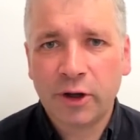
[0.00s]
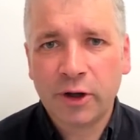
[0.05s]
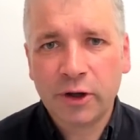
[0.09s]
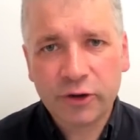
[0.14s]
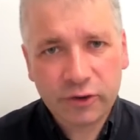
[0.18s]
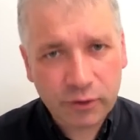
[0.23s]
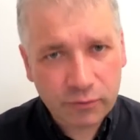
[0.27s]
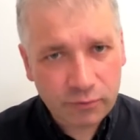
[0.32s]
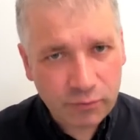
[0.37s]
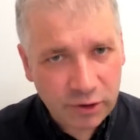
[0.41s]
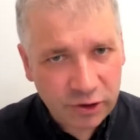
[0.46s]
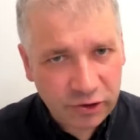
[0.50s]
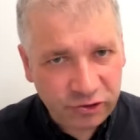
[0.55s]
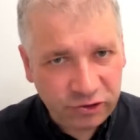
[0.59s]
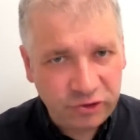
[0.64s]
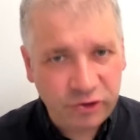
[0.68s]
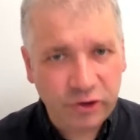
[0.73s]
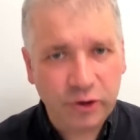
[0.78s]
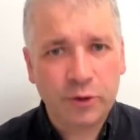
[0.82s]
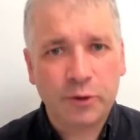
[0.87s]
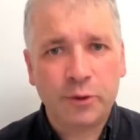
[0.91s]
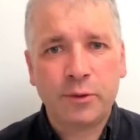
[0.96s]
to
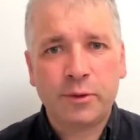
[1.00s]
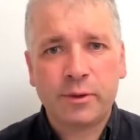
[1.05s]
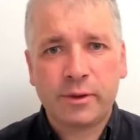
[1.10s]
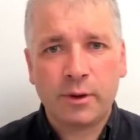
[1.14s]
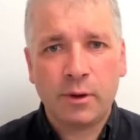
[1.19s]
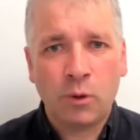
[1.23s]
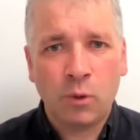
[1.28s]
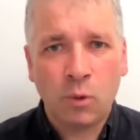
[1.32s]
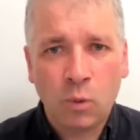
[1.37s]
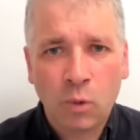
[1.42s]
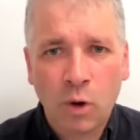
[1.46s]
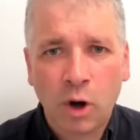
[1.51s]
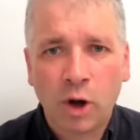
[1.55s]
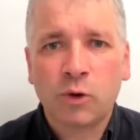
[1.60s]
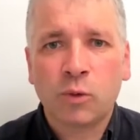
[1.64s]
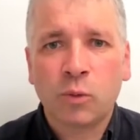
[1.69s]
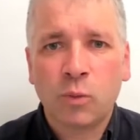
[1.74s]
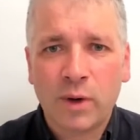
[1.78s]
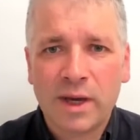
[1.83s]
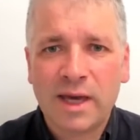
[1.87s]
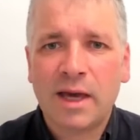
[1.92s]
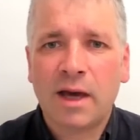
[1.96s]
reduce what
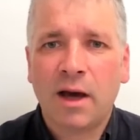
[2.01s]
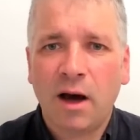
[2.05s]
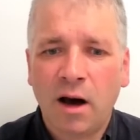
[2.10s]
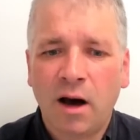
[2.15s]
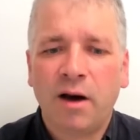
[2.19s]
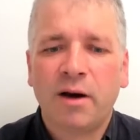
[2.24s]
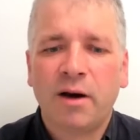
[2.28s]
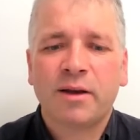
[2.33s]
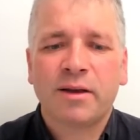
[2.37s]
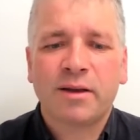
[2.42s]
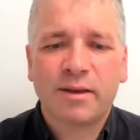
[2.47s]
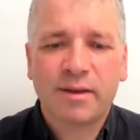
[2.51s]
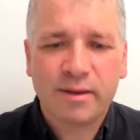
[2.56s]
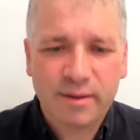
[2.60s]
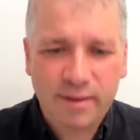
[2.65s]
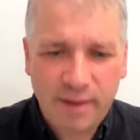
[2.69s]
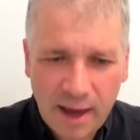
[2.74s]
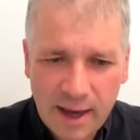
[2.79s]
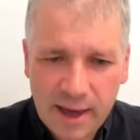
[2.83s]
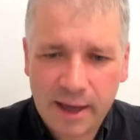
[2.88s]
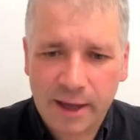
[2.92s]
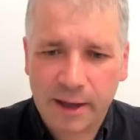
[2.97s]
we are
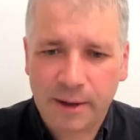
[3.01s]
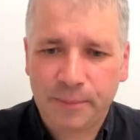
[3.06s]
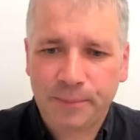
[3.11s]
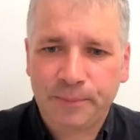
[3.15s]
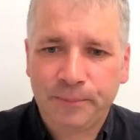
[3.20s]
saying.